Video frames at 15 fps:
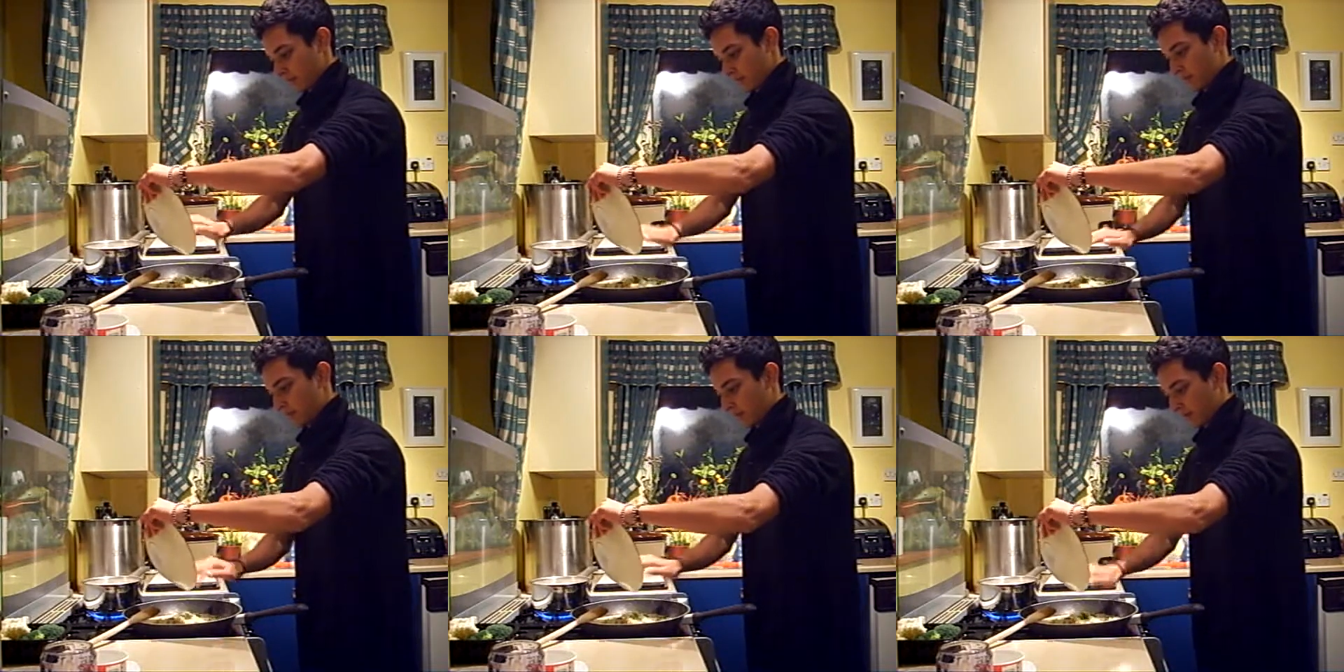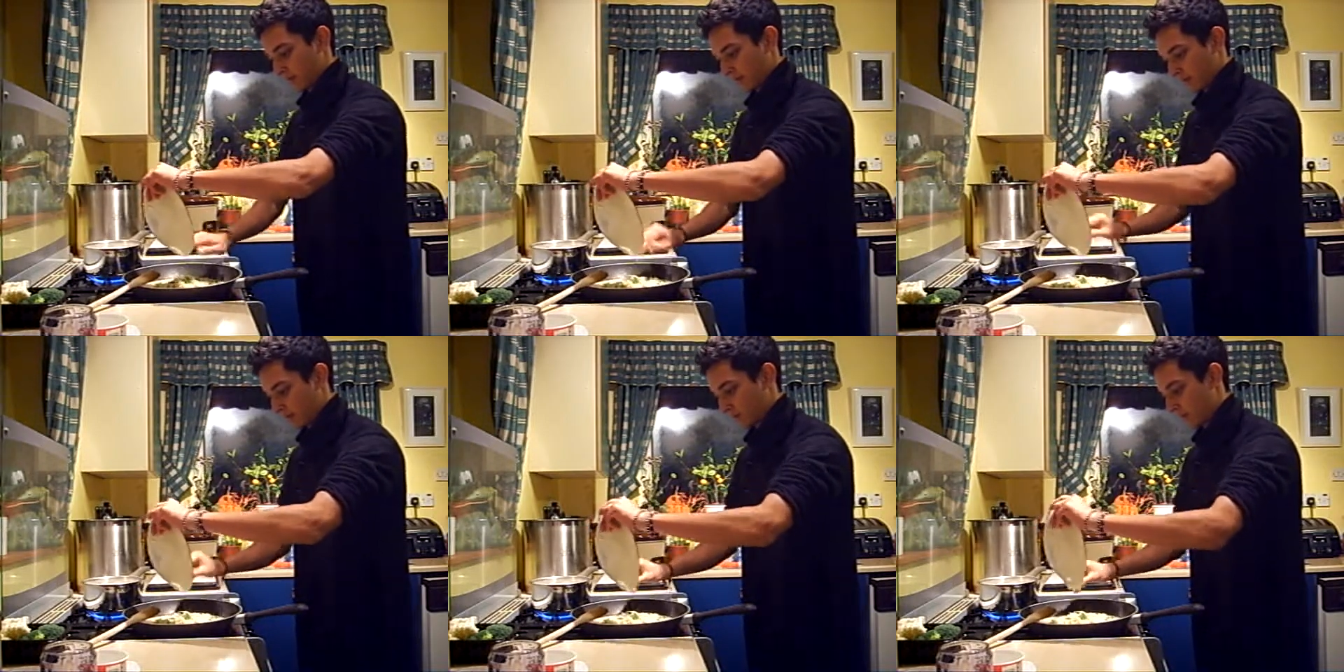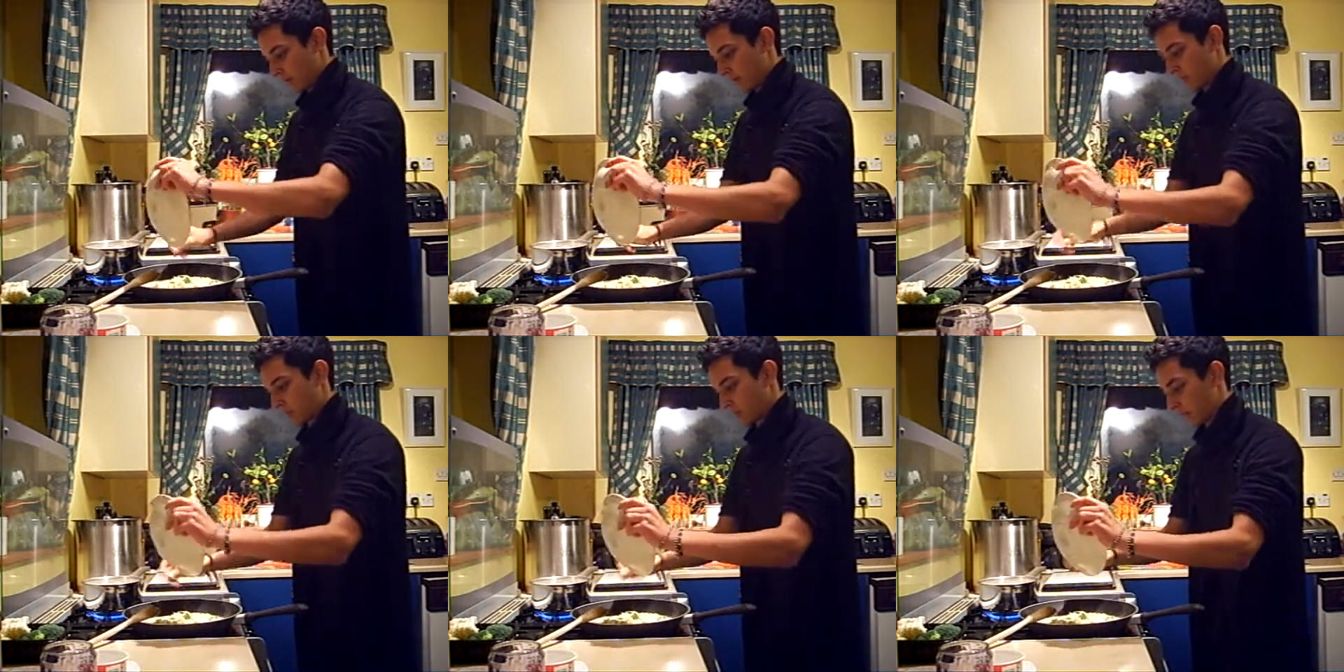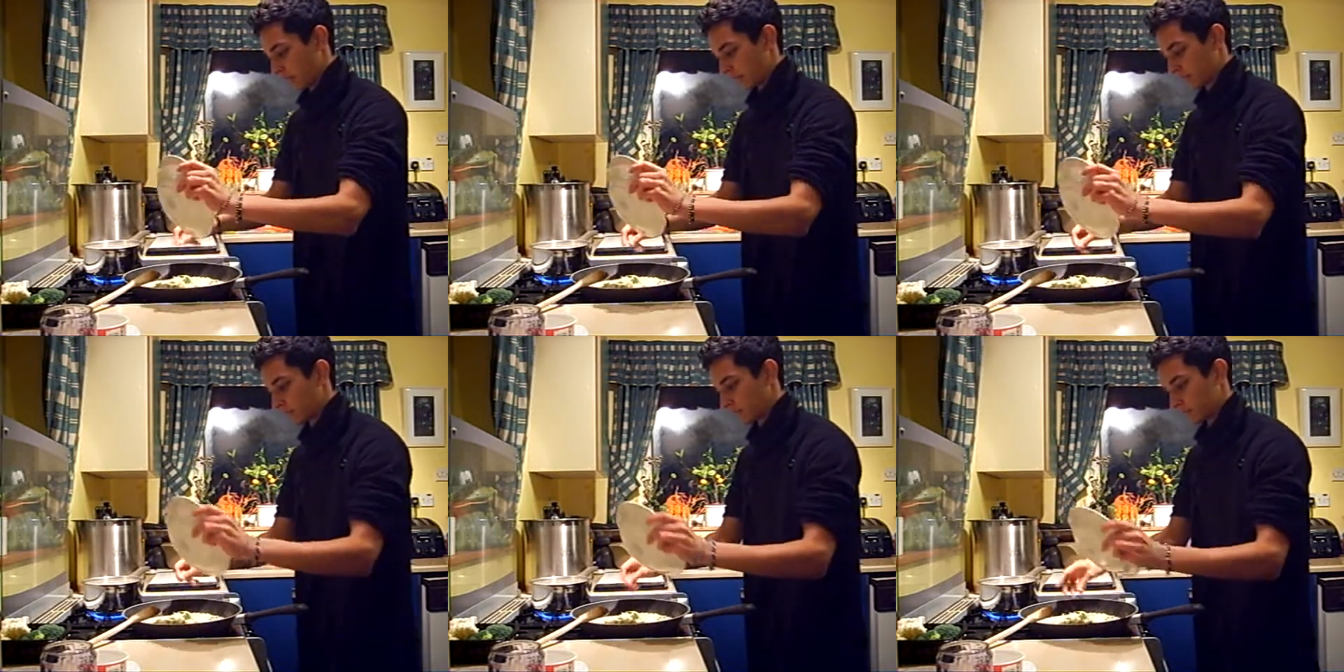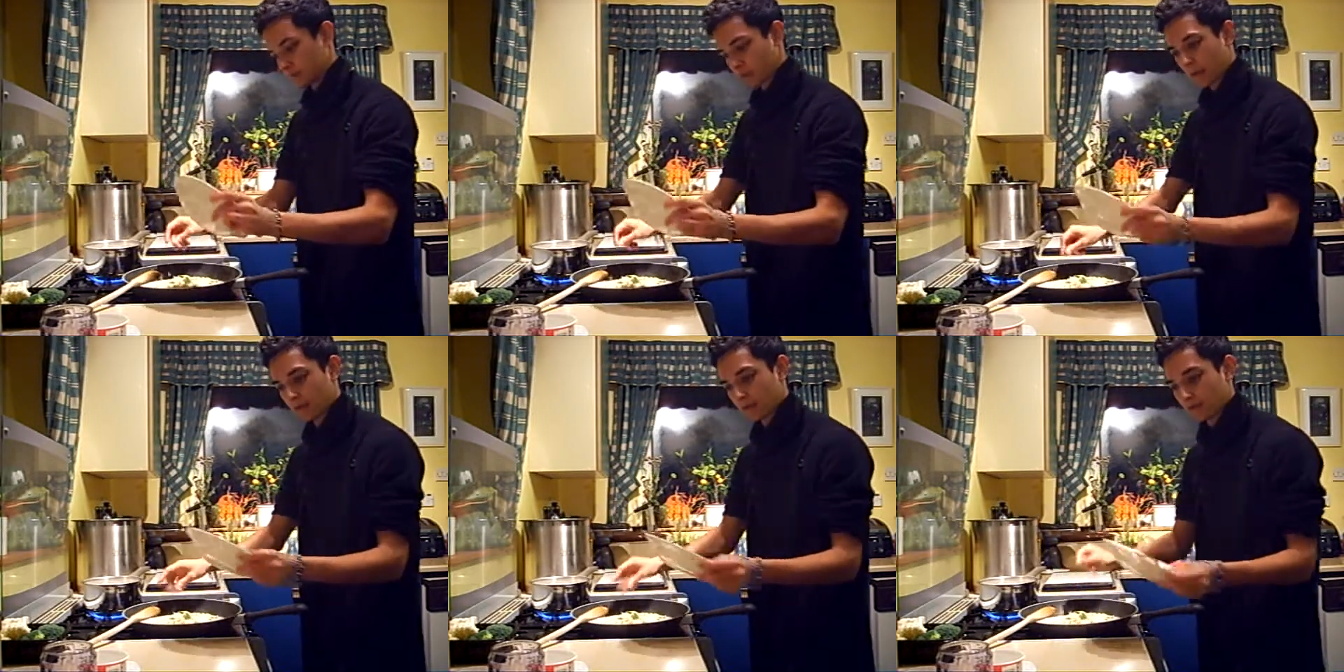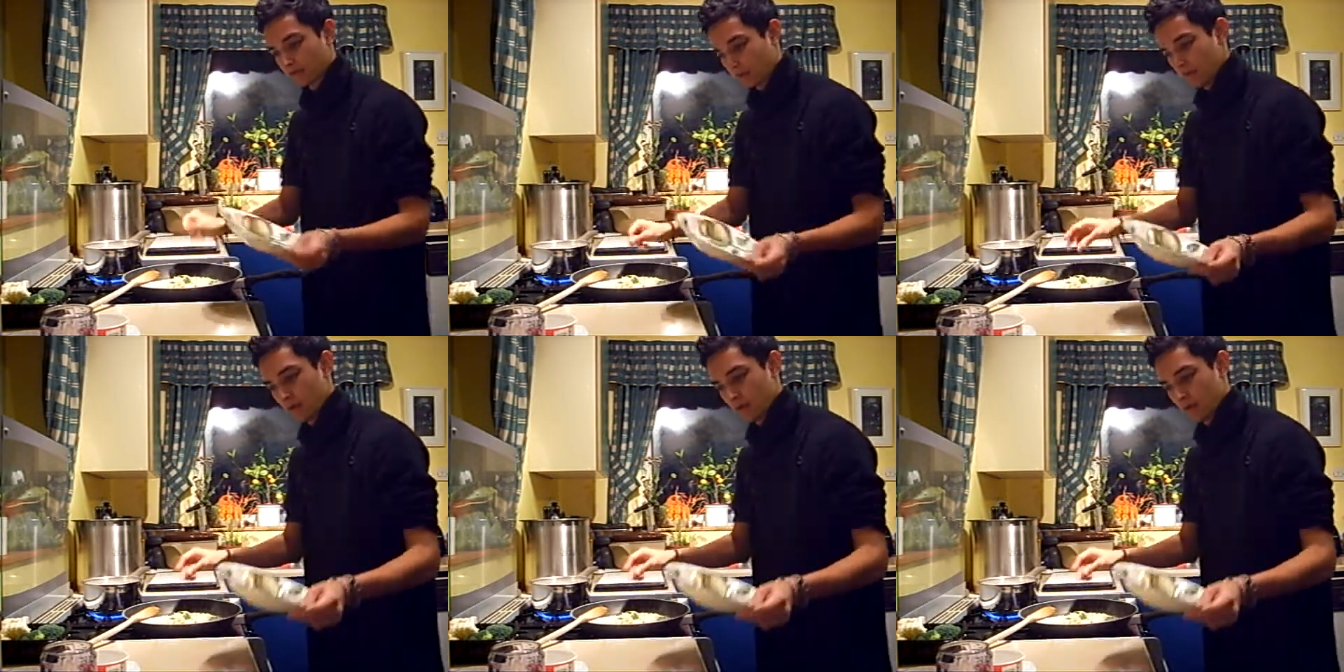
Obviously that's all down depending on taste.